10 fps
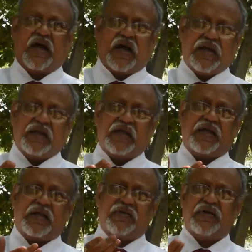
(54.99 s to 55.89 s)
and
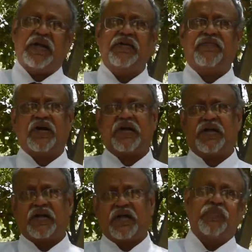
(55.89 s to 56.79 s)
even in for
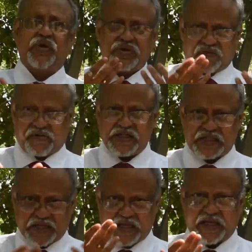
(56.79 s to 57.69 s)
mutual fund
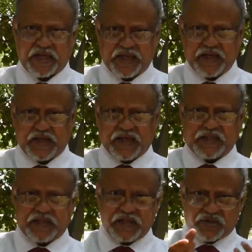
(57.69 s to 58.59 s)
sahi-hai
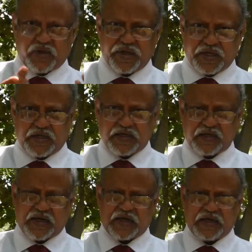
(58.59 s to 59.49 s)
that is going on.
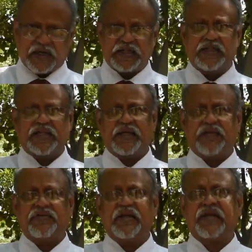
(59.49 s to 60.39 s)
Under that they
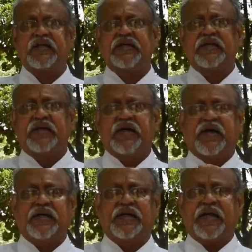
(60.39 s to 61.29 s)
give a
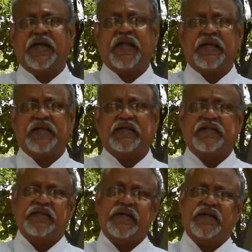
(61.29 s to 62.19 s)
undertaking
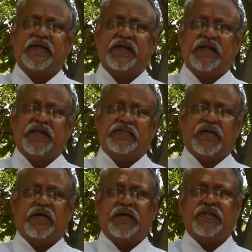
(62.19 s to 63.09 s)
that
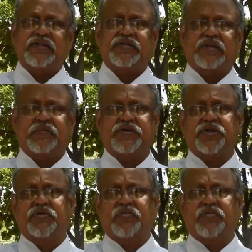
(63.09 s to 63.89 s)
so it is subject to